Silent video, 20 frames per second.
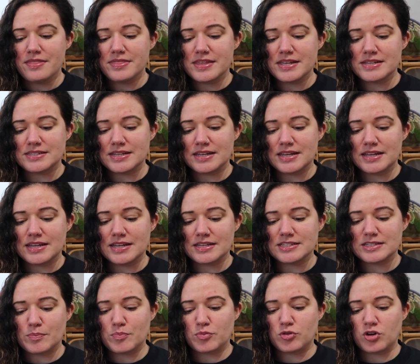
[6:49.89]
This
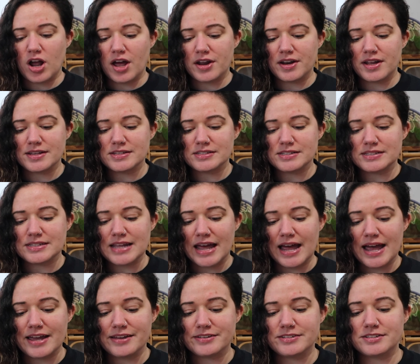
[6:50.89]
is Prana
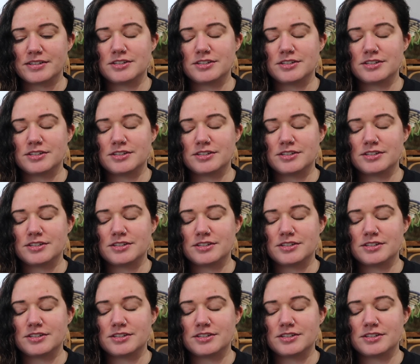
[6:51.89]
size